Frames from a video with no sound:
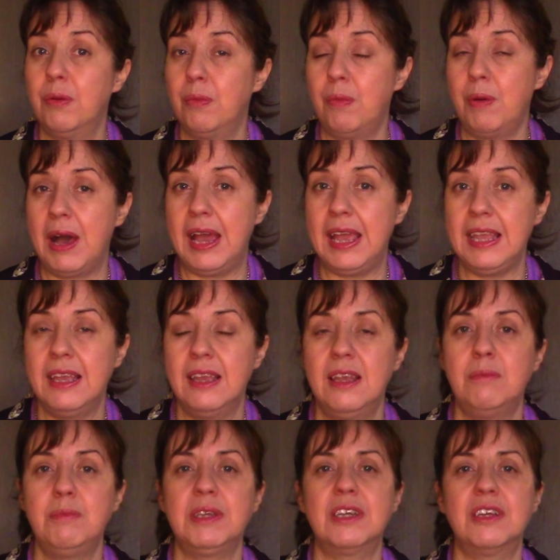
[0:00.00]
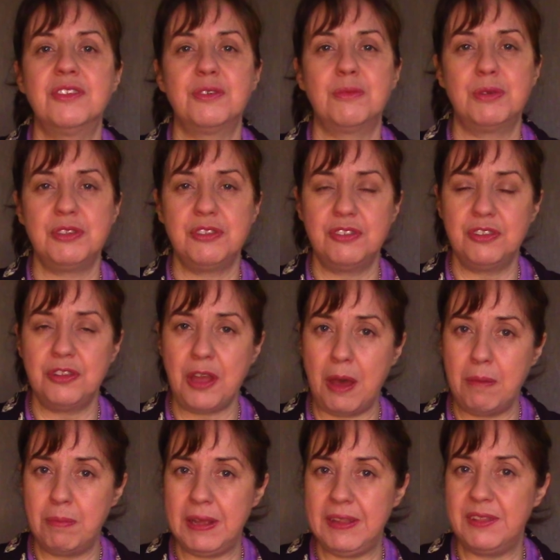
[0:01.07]
Why? Because it was
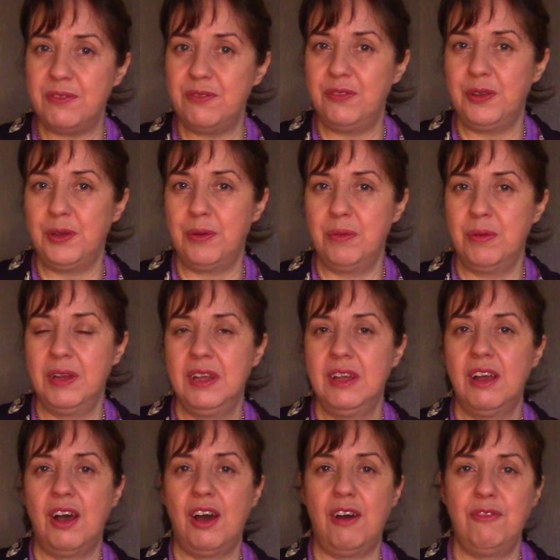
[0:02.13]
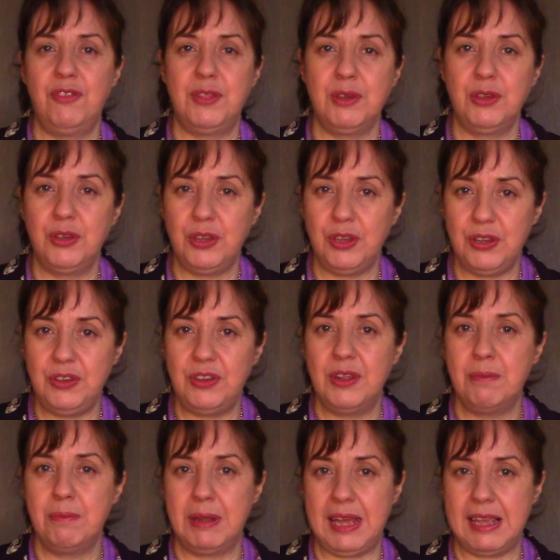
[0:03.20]
stopping the flow of the good
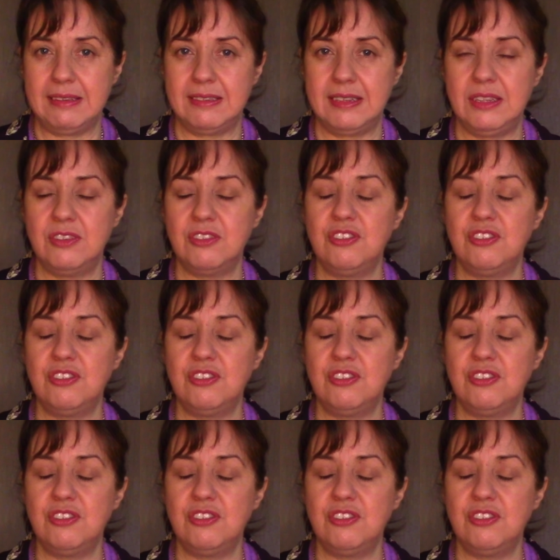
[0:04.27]
blessings.